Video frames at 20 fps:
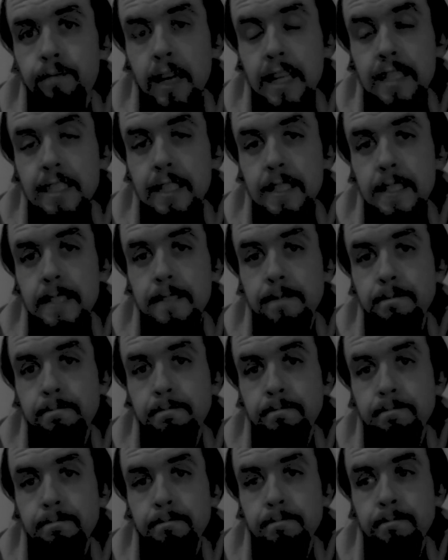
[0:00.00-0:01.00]
That's it.
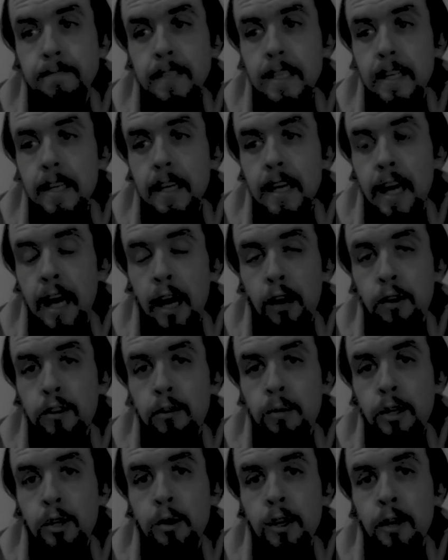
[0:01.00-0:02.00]
How
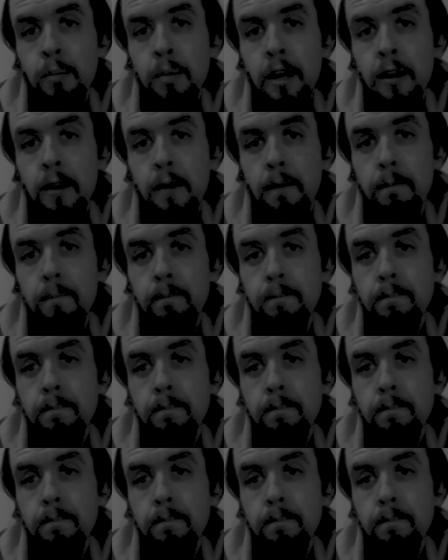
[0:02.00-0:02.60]
could you be doing it better?